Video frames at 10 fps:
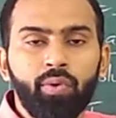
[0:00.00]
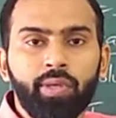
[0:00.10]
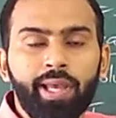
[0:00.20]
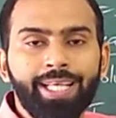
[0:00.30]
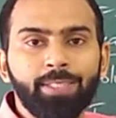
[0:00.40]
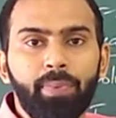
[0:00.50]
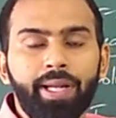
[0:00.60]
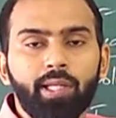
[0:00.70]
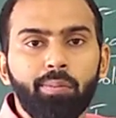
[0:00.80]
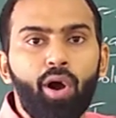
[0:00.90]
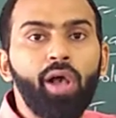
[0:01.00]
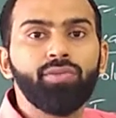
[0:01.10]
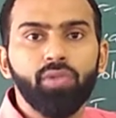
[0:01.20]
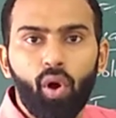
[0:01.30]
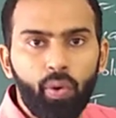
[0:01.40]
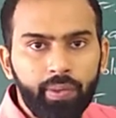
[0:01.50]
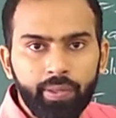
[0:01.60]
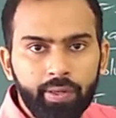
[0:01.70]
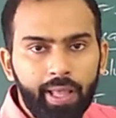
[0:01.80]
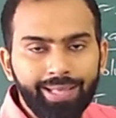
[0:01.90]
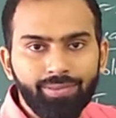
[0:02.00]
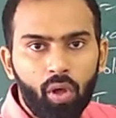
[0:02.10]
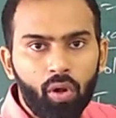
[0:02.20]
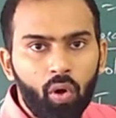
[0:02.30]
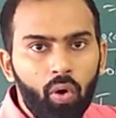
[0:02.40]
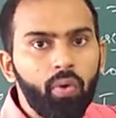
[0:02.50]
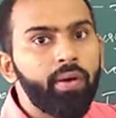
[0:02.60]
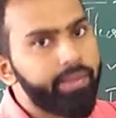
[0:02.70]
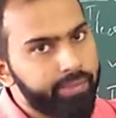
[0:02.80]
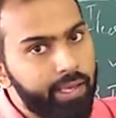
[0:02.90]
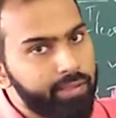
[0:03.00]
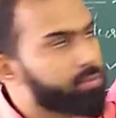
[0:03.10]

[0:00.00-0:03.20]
you can expect the Boyle's law over here, yes or no? Yes.